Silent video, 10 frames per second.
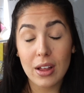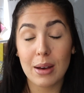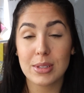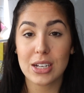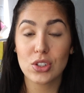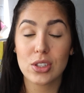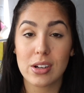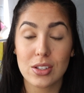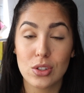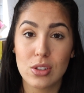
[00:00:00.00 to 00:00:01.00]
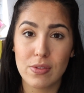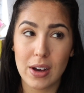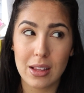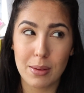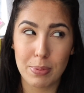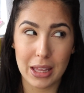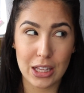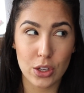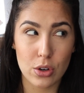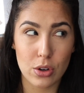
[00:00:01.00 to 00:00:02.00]
I was actually starting to develop
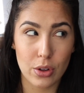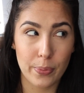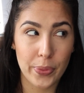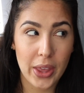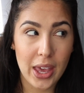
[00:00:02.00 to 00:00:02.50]
like little,